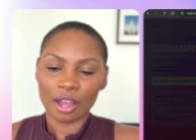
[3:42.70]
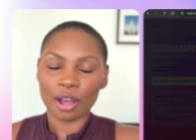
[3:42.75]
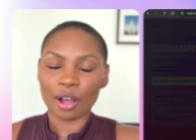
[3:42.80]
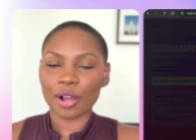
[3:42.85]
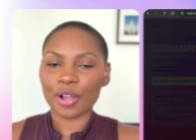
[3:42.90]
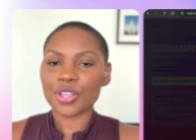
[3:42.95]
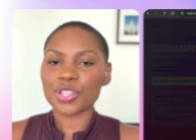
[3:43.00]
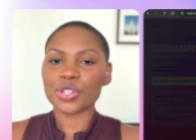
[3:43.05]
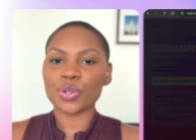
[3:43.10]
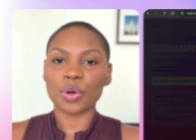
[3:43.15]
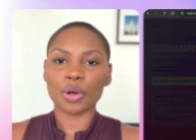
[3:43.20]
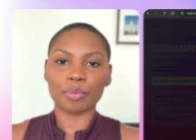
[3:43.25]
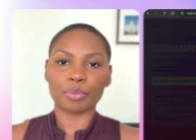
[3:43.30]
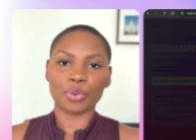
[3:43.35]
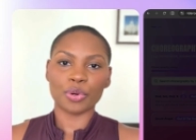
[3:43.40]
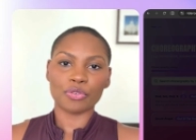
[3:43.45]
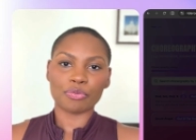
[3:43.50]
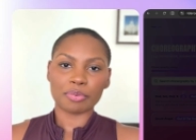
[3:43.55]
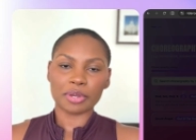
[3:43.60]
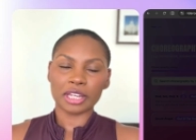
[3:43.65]
Also, a
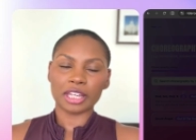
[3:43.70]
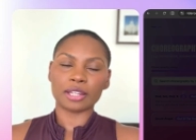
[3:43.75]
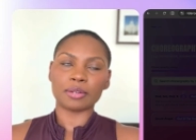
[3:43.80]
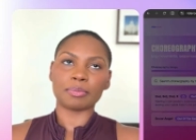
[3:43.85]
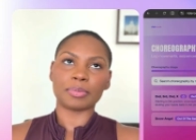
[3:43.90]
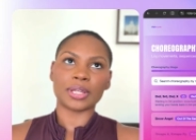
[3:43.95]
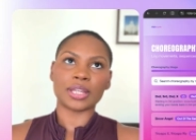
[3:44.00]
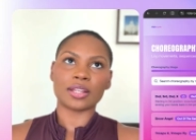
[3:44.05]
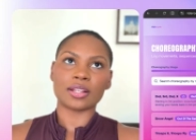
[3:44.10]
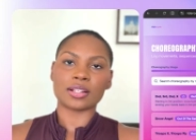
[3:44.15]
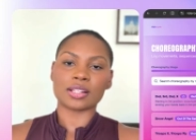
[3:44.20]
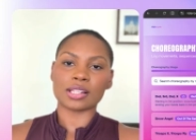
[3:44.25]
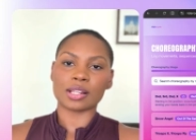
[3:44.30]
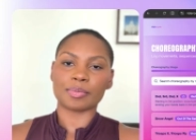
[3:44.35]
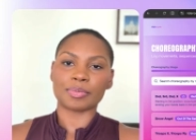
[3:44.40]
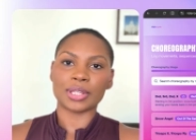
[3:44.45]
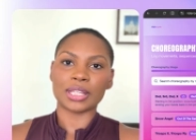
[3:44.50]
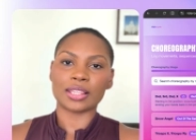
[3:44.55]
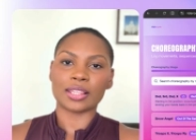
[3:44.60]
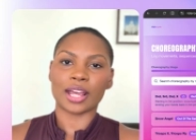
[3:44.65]
movement can be
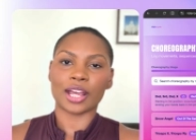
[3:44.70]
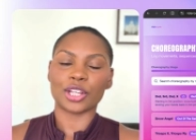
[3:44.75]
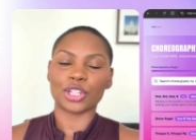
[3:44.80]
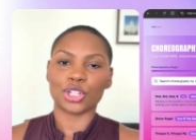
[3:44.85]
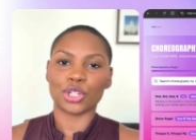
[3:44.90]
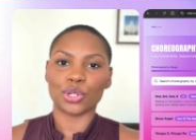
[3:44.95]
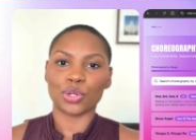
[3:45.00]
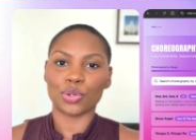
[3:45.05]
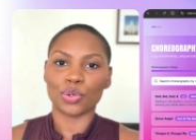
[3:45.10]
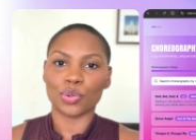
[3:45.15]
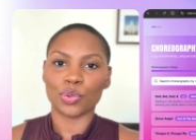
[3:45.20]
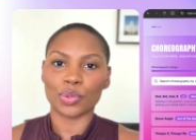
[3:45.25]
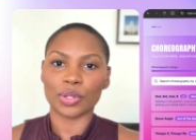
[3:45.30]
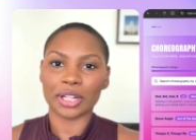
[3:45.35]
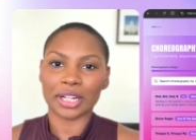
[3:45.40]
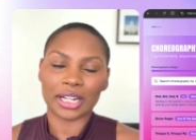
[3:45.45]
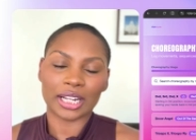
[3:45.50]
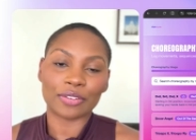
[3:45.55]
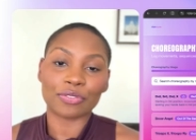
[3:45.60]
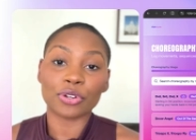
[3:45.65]
something that you,
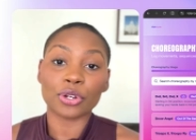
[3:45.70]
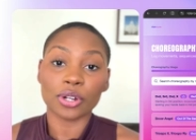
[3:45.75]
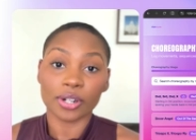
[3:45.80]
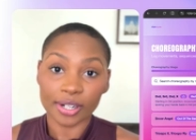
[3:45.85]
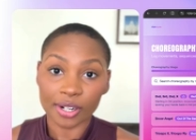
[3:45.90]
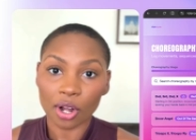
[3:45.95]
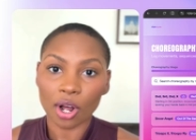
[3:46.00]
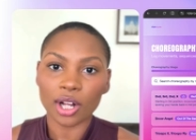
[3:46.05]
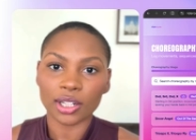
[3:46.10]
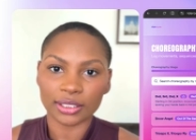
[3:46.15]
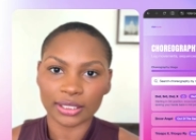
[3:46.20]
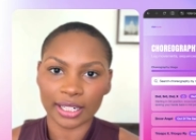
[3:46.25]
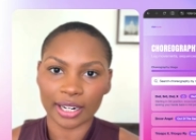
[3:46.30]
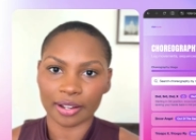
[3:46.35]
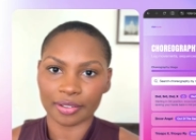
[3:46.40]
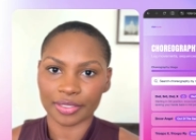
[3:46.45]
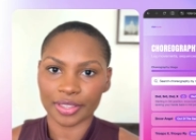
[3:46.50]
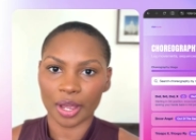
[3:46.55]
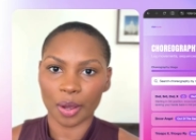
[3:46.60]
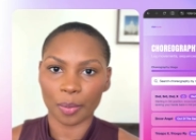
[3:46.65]
like if you're going to call it
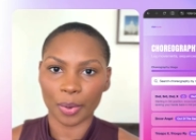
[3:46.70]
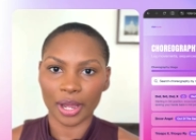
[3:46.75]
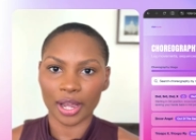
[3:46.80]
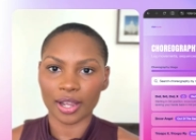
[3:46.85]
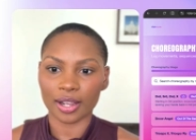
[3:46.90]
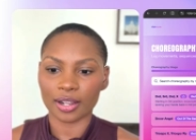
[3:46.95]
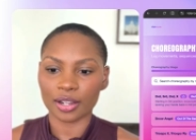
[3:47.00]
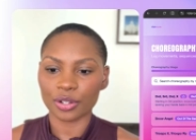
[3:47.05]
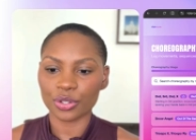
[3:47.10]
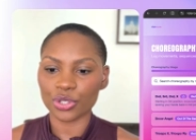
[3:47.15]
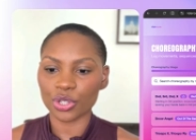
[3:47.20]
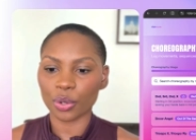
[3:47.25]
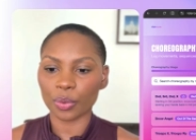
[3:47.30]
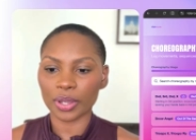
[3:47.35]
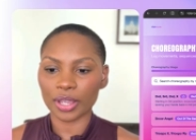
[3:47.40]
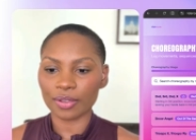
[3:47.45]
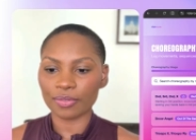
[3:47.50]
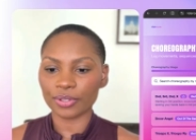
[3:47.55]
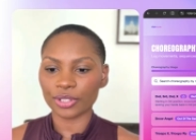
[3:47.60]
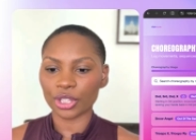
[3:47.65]
out that way. So
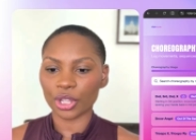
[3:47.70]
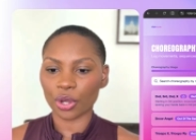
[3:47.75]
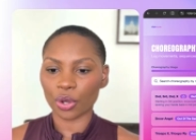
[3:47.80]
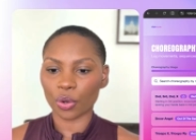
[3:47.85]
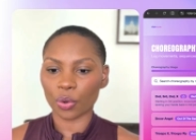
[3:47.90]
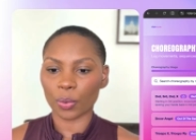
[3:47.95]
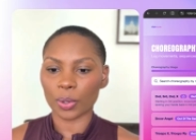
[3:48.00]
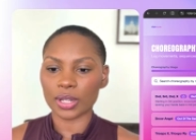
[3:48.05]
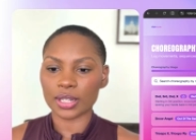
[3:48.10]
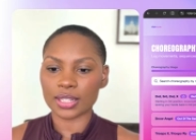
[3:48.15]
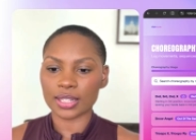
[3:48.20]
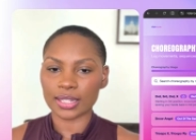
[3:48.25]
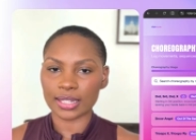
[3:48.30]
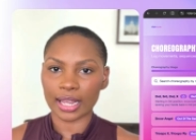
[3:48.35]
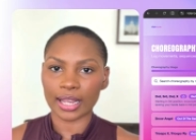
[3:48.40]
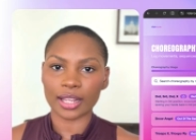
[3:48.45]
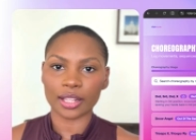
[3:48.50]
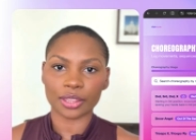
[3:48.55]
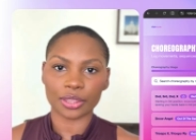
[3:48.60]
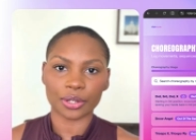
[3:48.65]
even though a
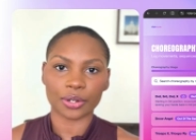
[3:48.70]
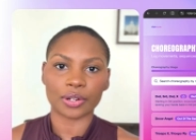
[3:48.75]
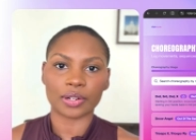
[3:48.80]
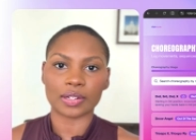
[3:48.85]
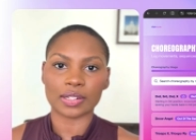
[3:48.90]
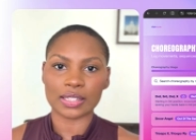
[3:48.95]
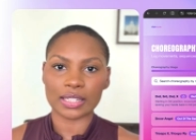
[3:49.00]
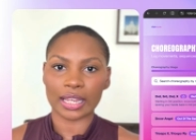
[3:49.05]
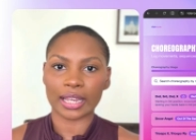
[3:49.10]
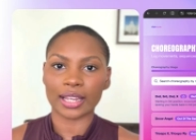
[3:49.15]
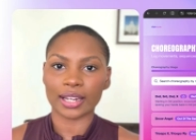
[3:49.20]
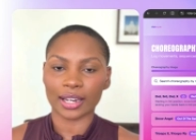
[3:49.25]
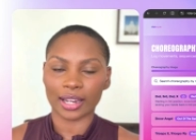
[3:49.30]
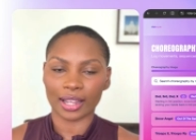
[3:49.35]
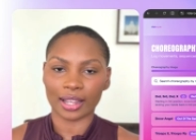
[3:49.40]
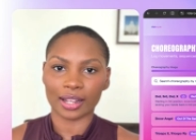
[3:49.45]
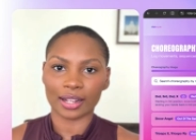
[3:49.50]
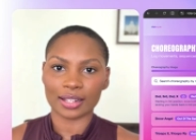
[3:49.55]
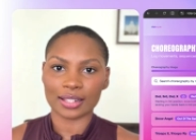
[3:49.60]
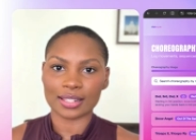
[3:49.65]
second, third, second
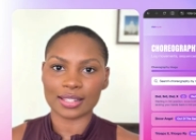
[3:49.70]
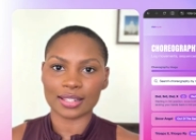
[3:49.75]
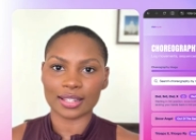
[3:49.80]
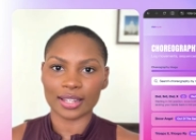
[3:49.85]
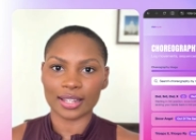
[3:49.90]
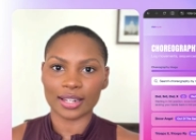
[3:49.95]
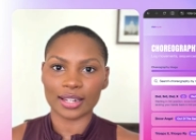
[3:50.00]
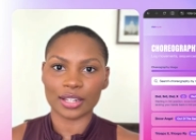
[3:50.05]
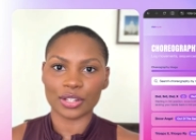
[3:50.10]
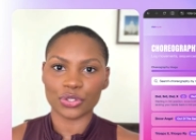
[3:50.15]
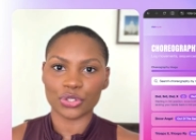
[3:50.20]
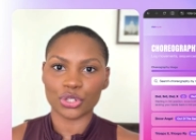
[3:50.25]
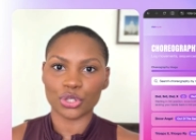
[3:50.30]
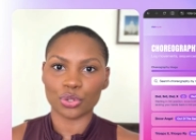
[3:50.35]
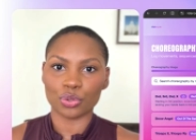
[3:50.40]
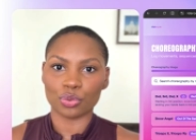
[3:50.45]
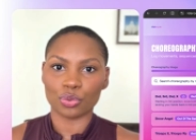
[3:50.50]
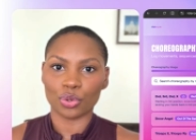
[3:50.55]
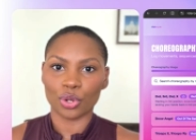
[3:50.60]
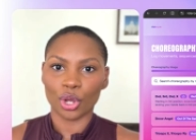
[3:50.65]
X, it is
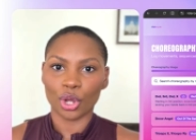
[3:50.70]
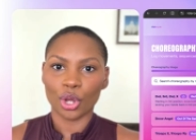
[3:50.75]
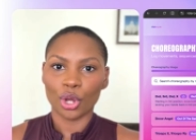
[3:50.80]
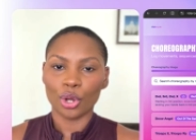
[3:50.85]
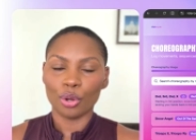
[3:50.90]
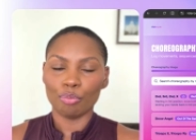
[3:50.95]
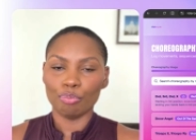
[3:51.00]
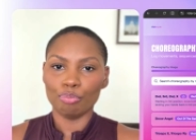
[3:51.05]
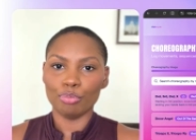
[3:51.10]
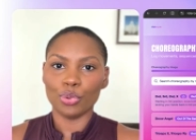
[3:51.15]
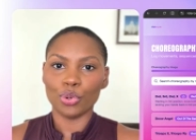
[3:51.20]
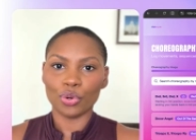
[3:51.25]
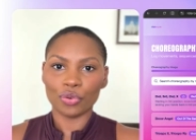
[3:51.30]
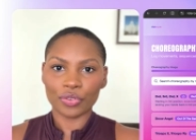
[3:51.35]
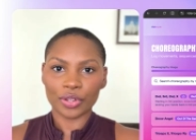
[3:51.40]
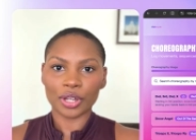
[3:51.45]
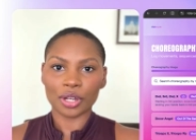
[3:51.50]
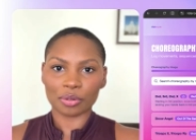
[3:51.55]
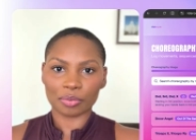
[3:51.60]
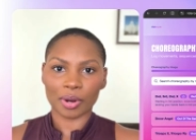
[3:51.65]
you
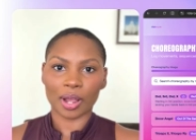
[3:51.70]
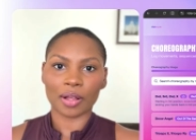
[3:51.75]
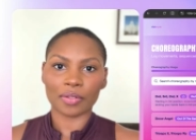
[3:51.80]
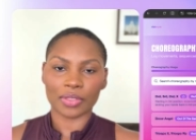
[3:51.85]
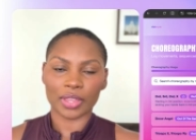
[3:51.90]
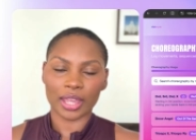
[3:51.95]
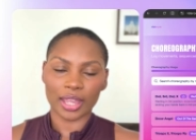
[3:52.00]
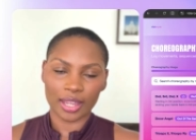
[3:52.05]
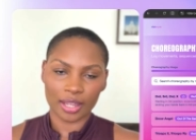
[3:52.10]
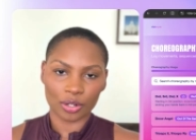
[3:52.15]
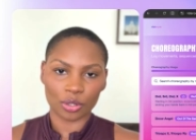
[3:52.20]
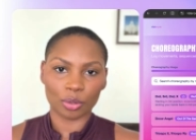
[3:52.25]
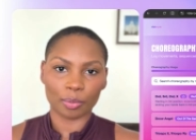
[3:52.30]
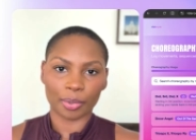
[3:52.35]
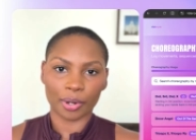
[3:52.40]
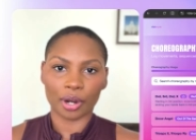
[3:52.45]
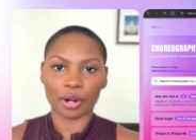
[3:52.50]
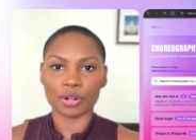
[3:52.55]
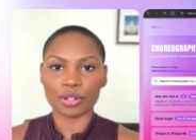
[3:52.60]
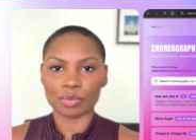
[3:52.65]
moving around the
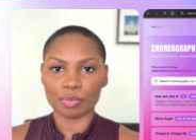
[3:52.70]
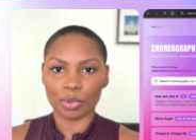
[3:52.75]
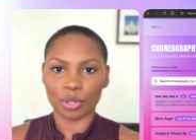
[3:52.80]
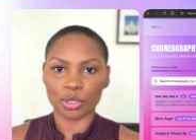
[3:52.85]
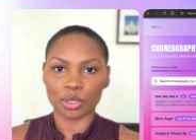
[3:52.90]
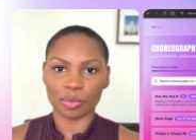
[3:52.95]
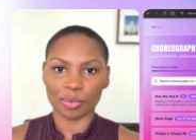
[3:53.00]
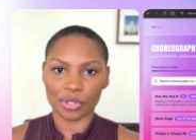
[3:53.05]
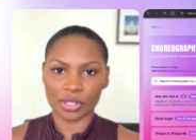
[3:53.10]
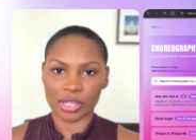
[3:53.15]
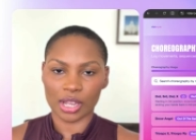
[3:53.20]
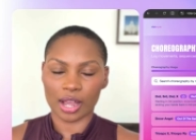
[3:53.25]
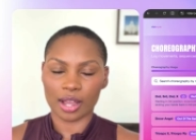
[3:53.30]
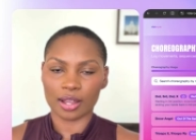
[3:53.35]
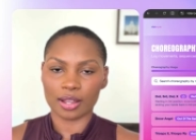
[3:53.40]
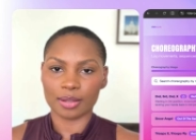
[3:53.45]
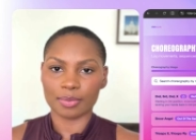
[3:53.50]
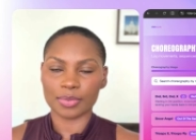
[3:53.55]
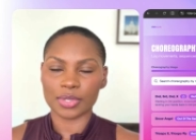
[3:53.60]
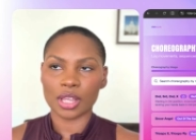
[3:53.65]
handlebars multiple
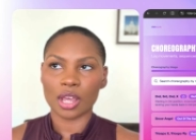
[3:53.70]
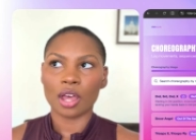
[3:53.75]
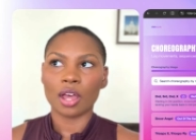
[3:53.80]
times.